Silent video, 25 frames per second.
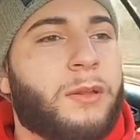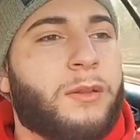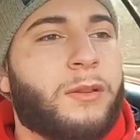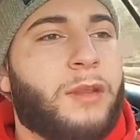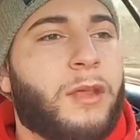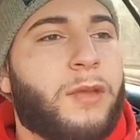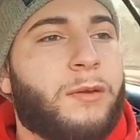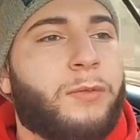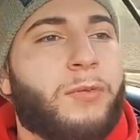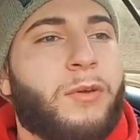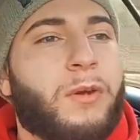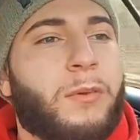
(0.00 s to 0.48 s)

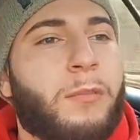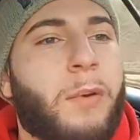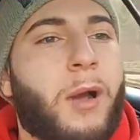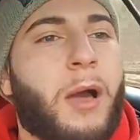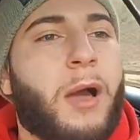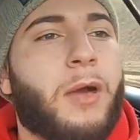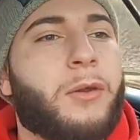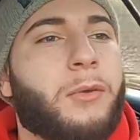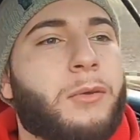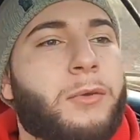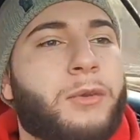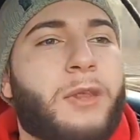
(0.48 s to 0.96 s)
they
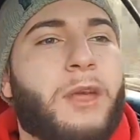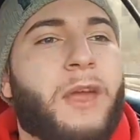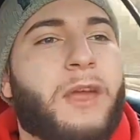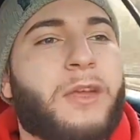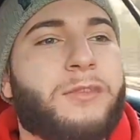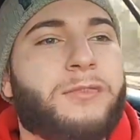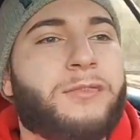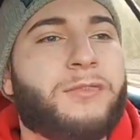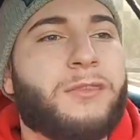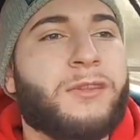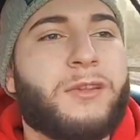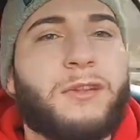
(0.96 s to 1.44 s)
remodeled the
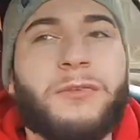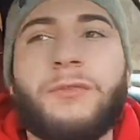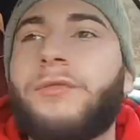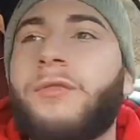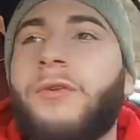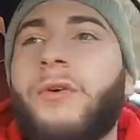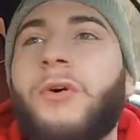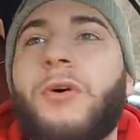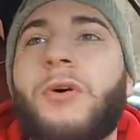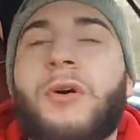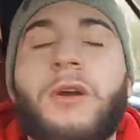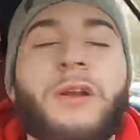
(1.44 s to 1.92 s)

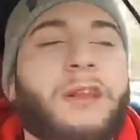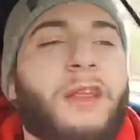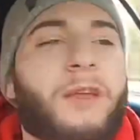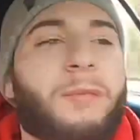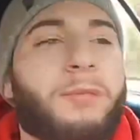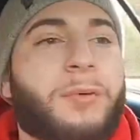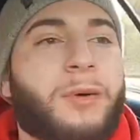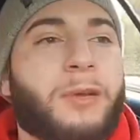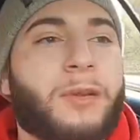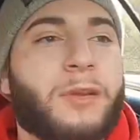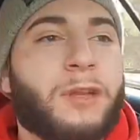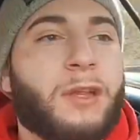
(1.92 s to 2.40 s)
S54 and they
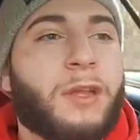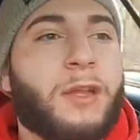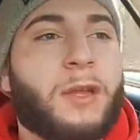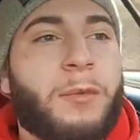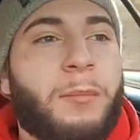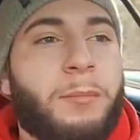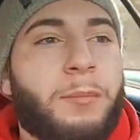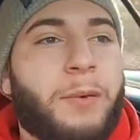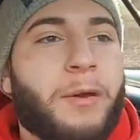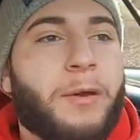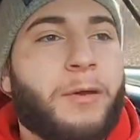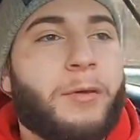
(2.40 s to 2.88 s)
put
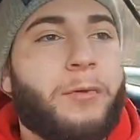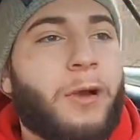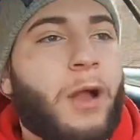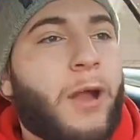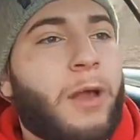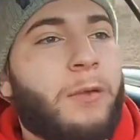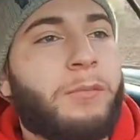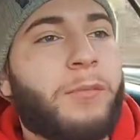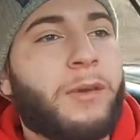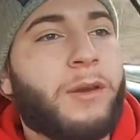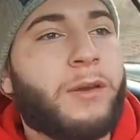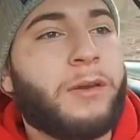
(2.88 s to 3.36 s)
better
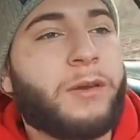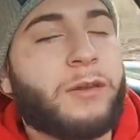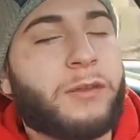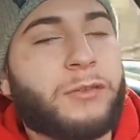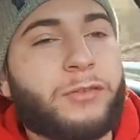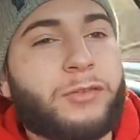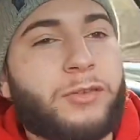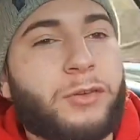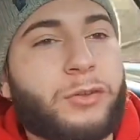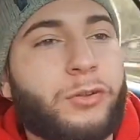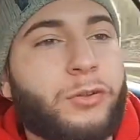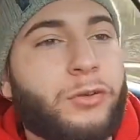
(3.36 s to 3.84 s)
rod
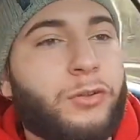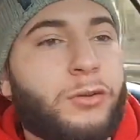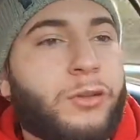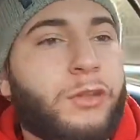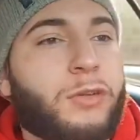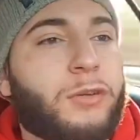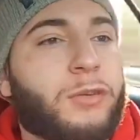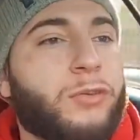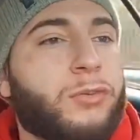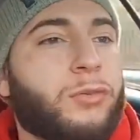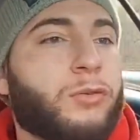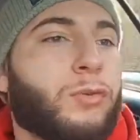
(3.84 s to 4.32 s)
bearings, so you don't
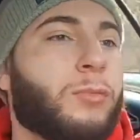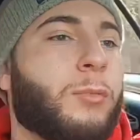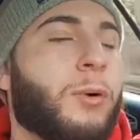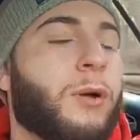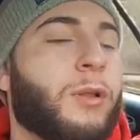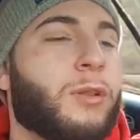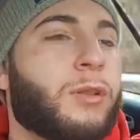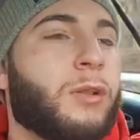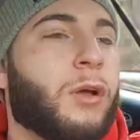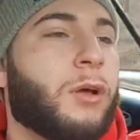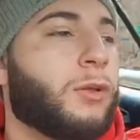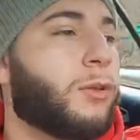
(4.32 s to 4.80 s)
need to do them
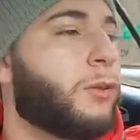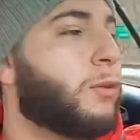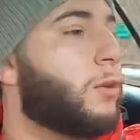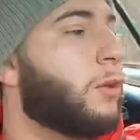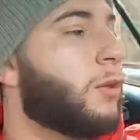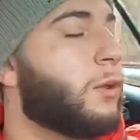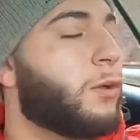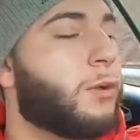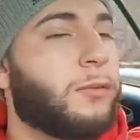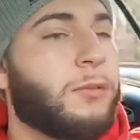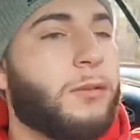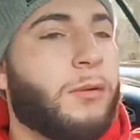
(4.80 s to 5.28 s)
on
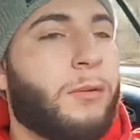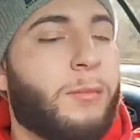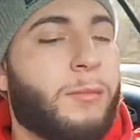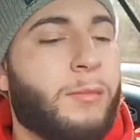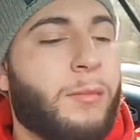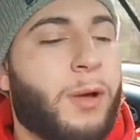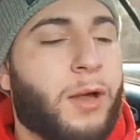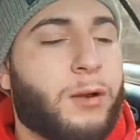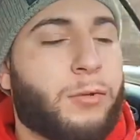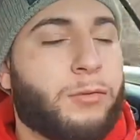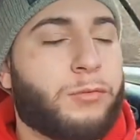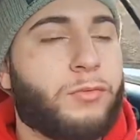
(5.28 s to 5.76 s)
the
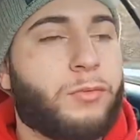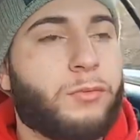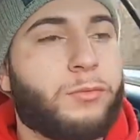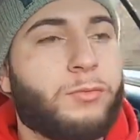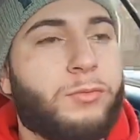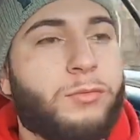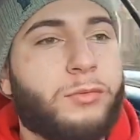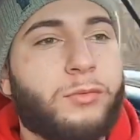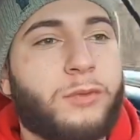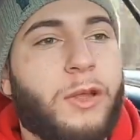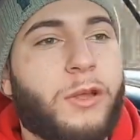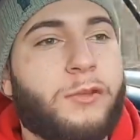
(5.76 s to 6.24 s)
models from
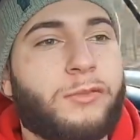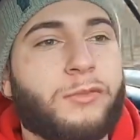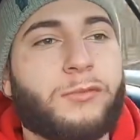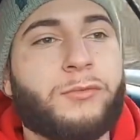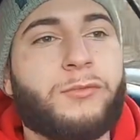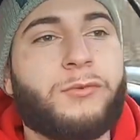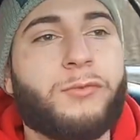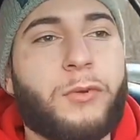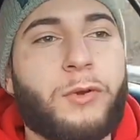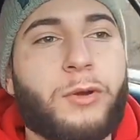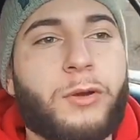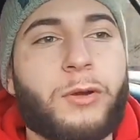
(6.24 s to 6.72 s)

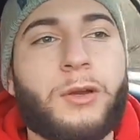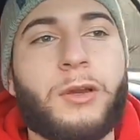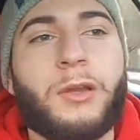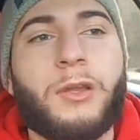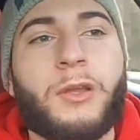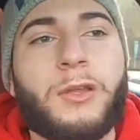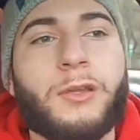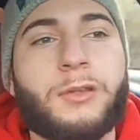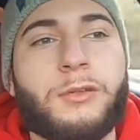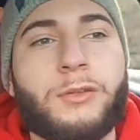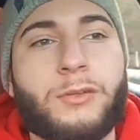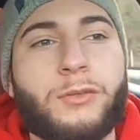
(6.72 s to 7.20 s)
2004
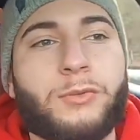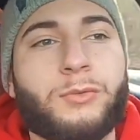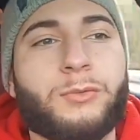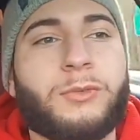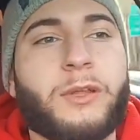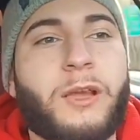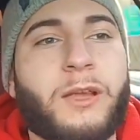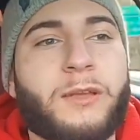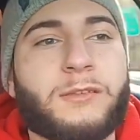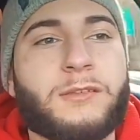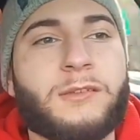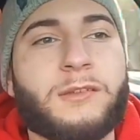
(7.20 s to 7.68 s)
to
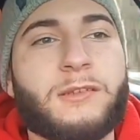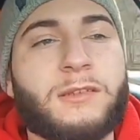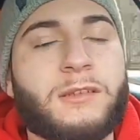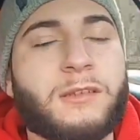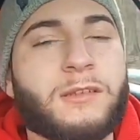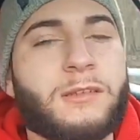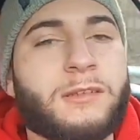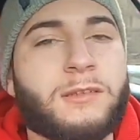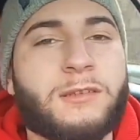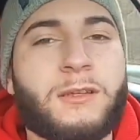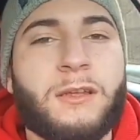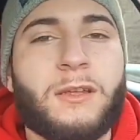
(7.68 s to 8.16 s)

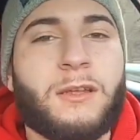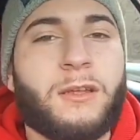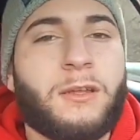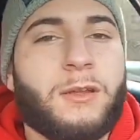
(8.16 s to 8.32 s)
2006.